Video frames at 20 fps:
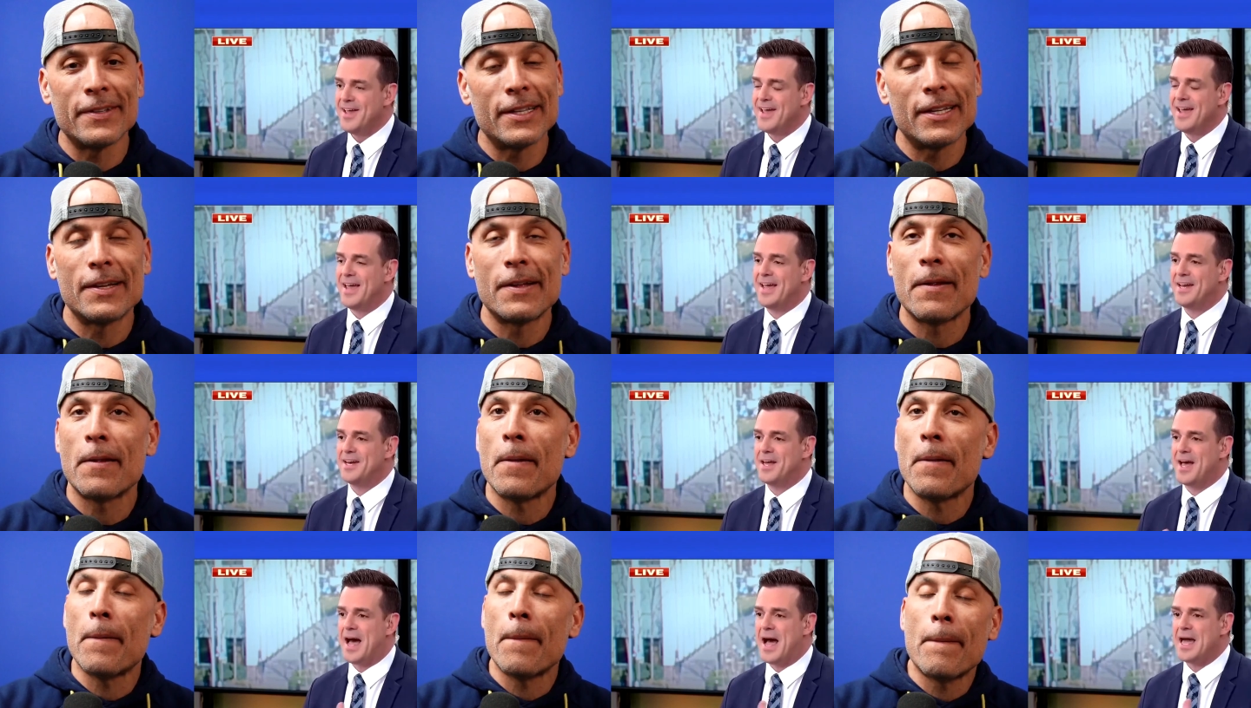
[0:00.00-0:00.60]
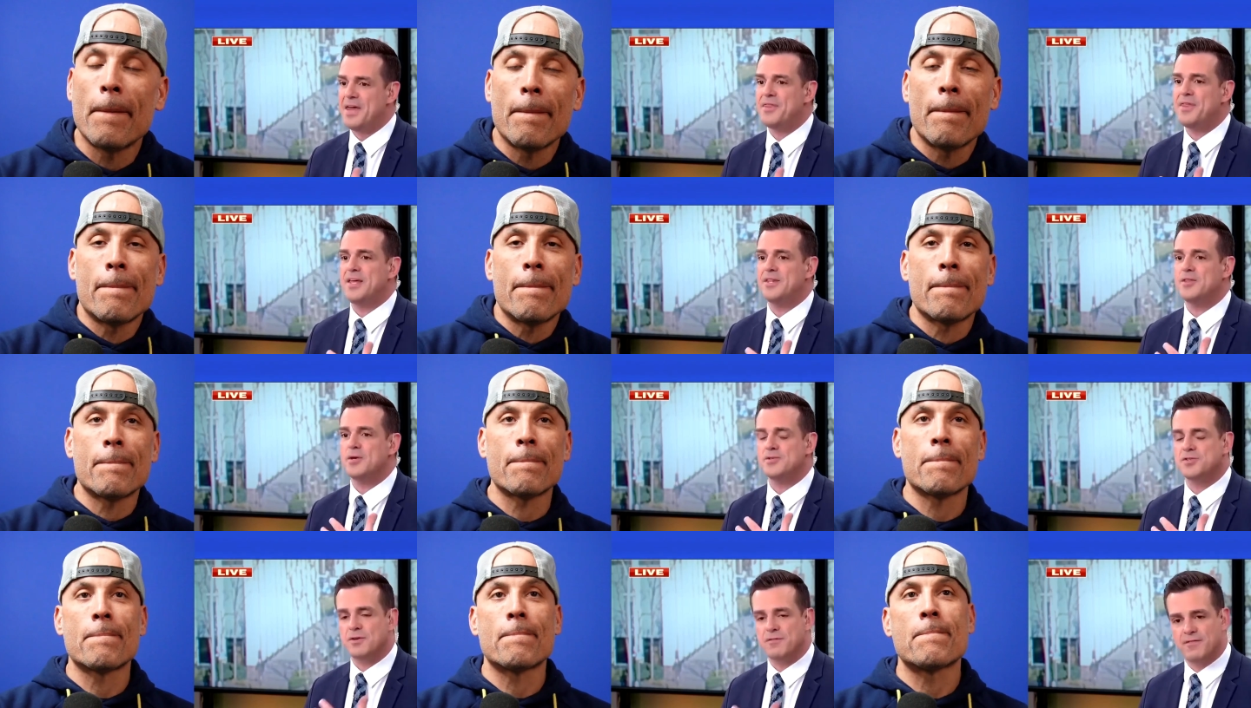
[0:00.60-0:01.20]
Speaker 1: And I
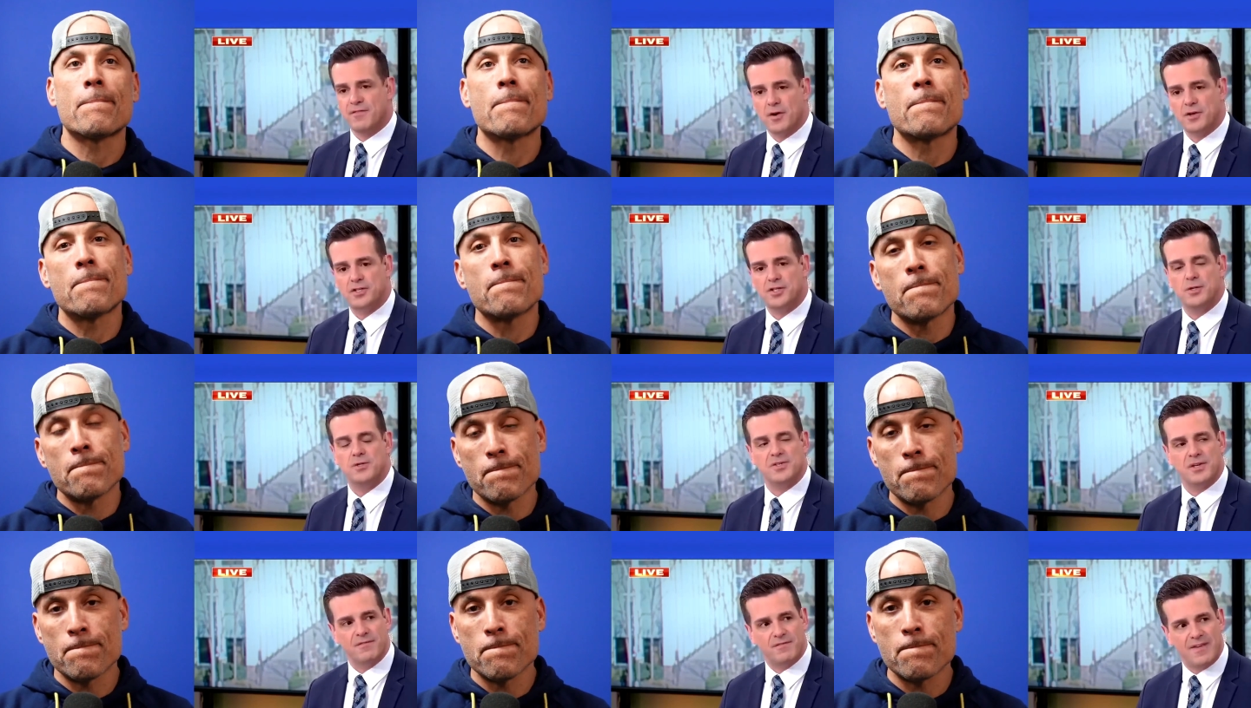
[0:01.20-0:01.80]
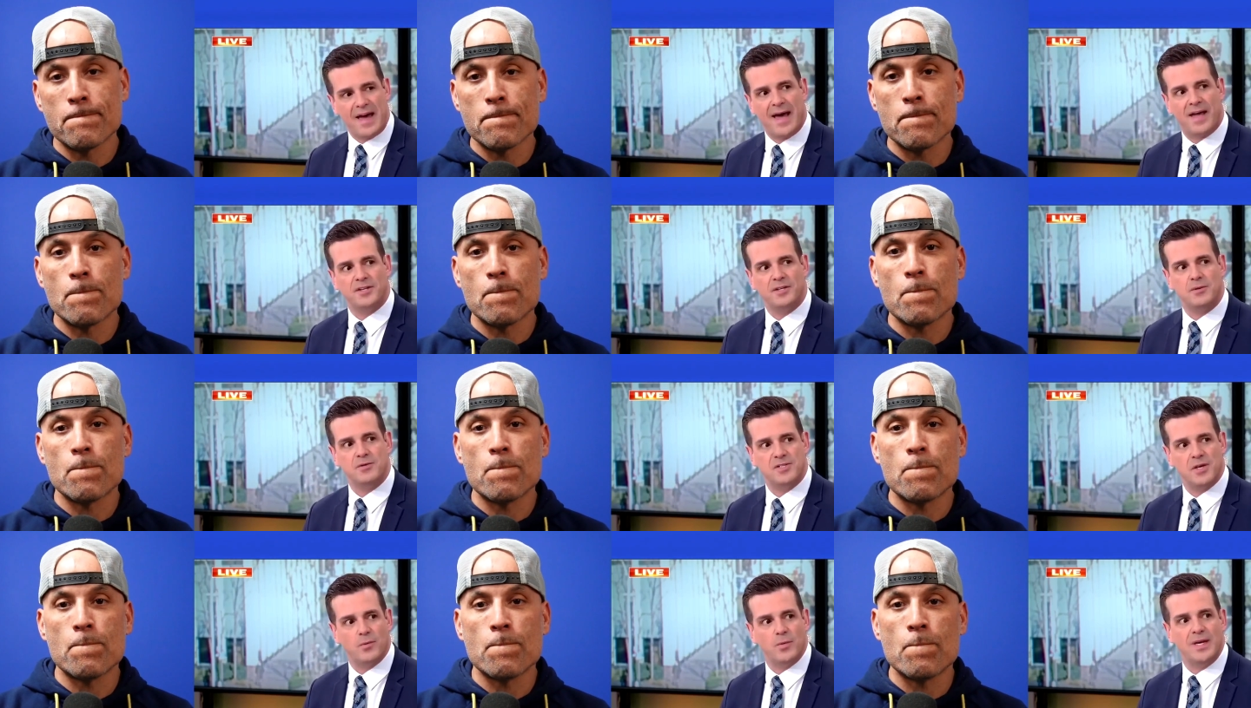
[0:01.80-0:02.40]
think those are virtues and
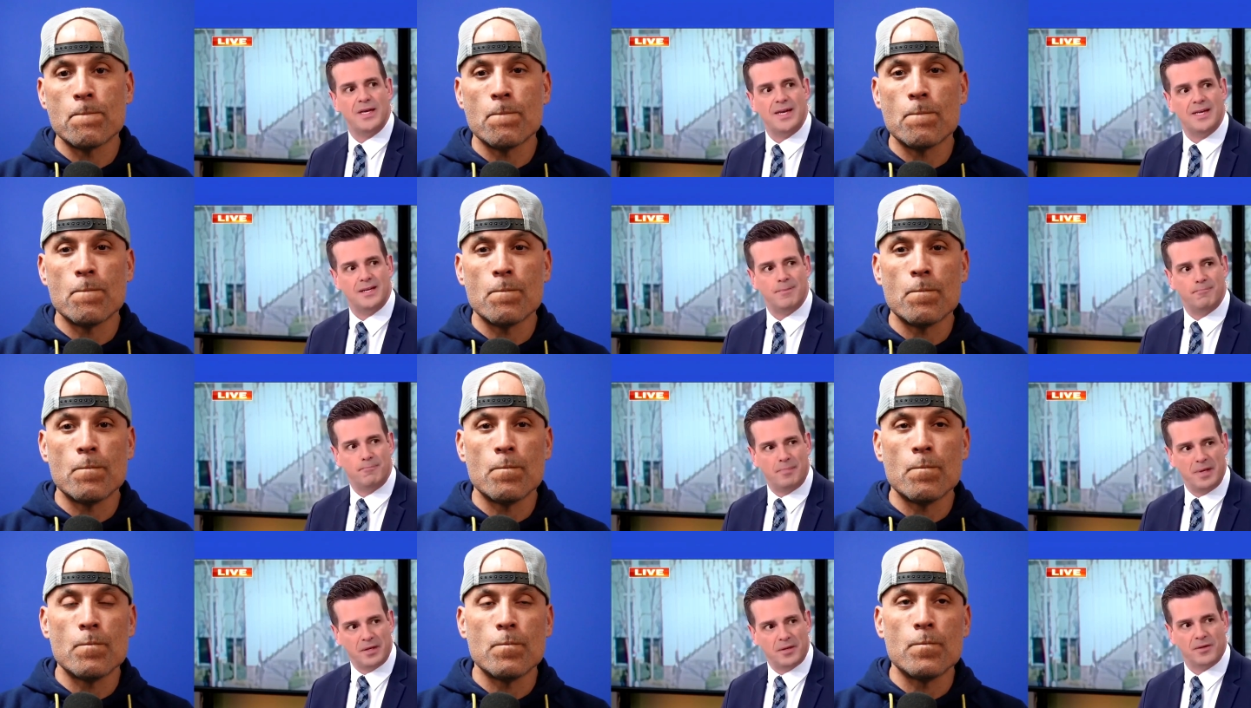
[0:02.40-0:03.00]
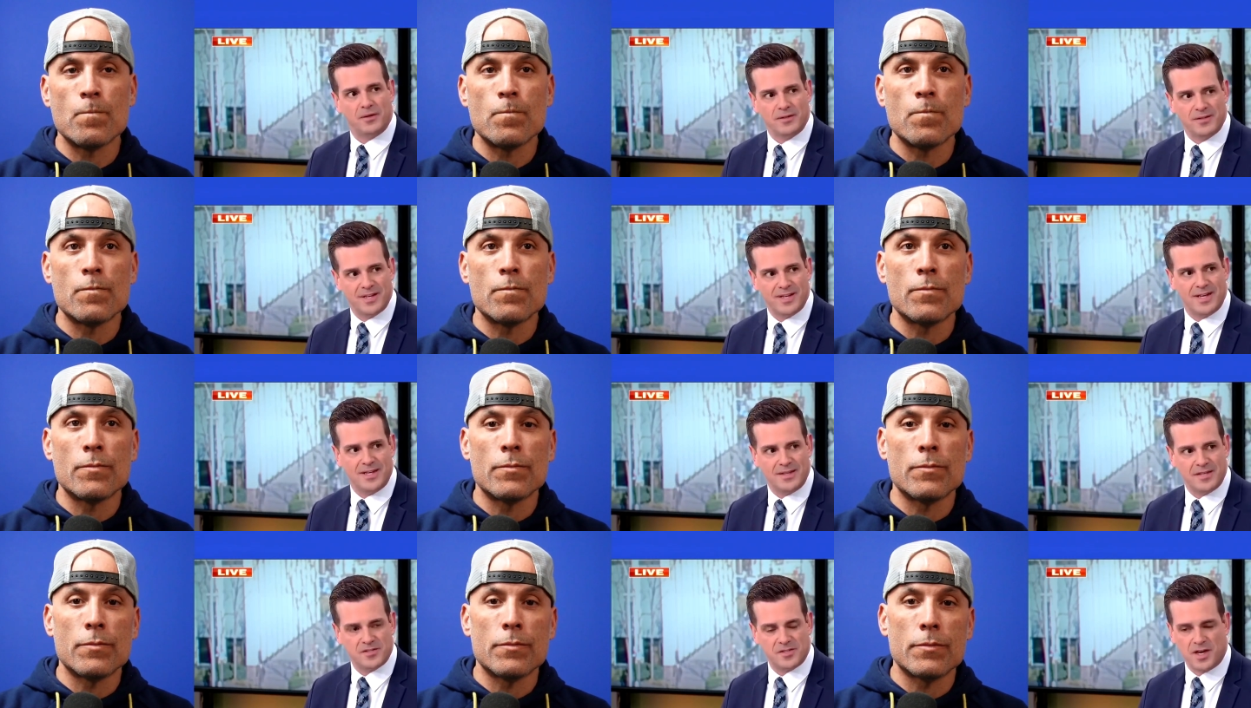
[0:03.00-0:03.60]
values that we need to
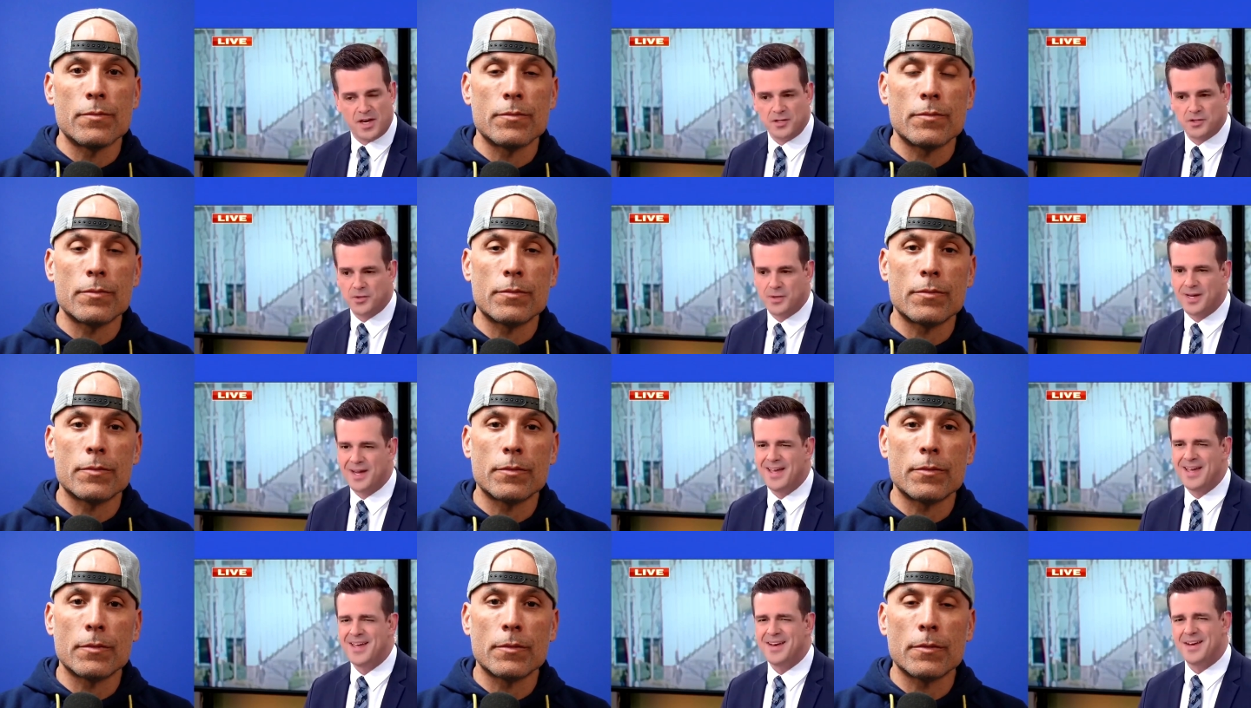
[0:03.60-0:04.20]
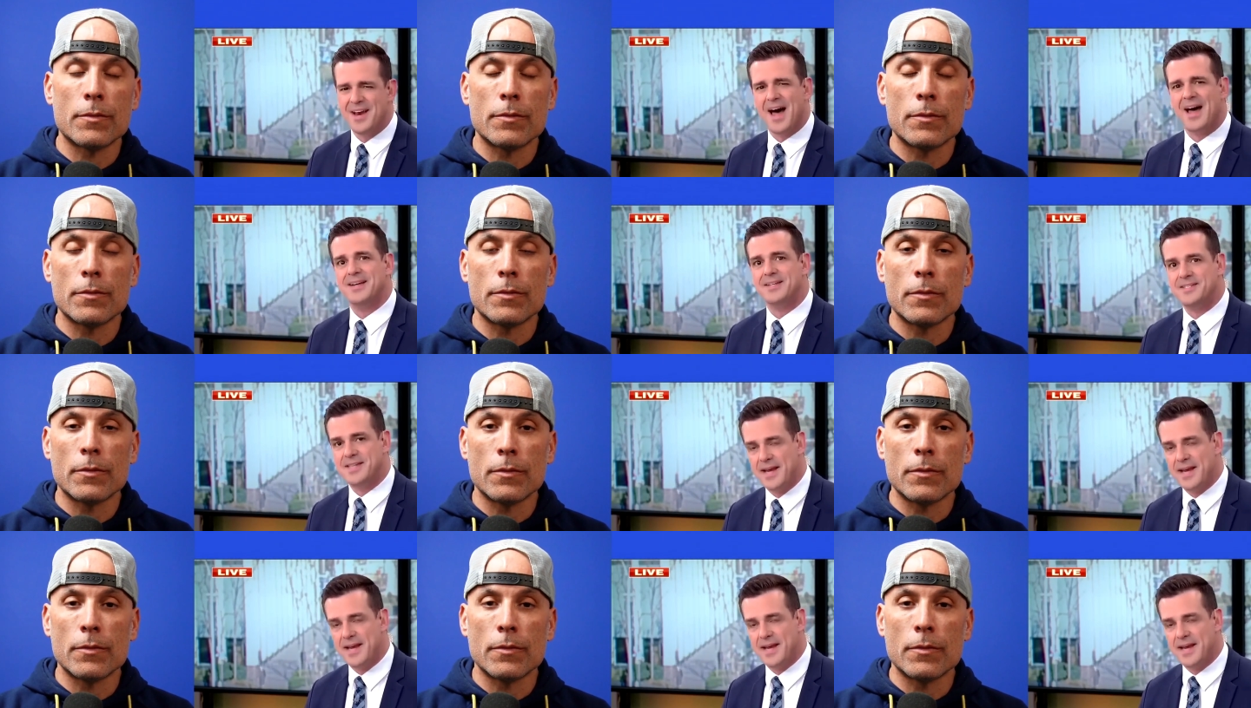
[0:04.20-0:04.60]
build in this country, not